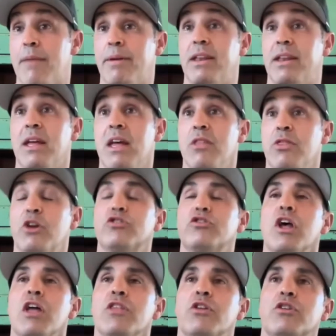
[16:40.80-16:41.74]
I mean,
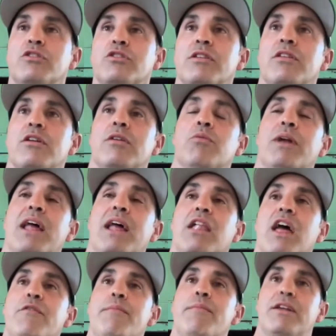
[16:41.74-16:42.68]
what I
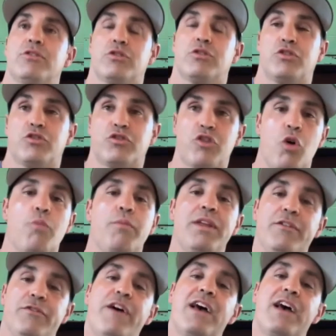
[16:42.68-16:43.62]
love about it is there's so
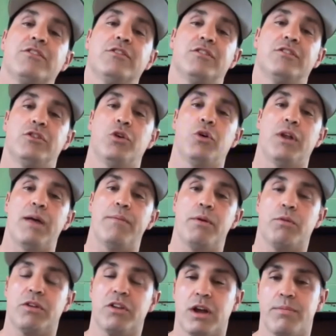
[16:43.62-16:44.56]
many facets to it. I
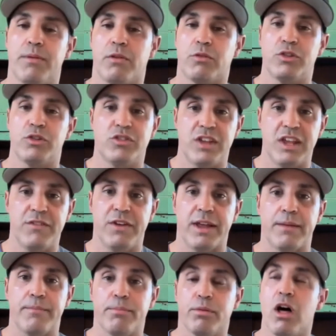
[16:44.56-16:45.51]
mean, we're talking about
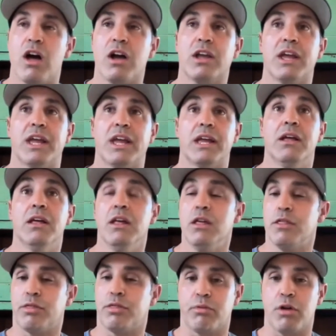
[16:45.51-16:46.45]
receiving, blocking,
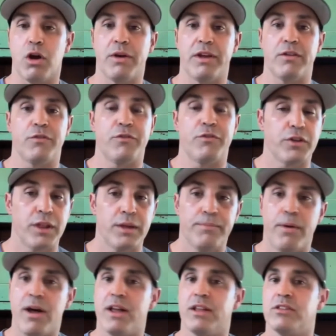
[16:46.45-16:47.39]
throwing,
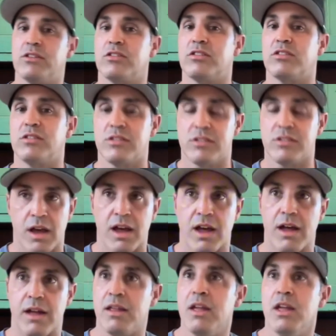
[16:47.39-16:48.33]
fielding bunts,
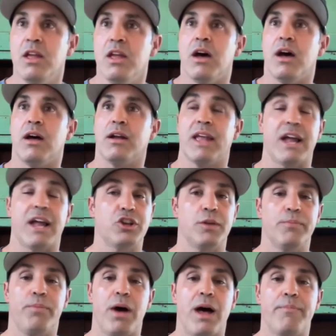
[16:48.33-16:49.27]

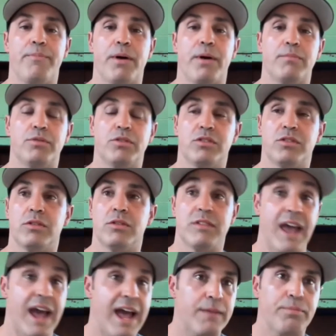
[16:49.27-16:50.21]
catching pop-ups,
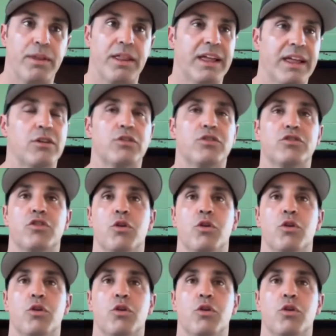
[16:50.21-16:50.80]
tag, like there's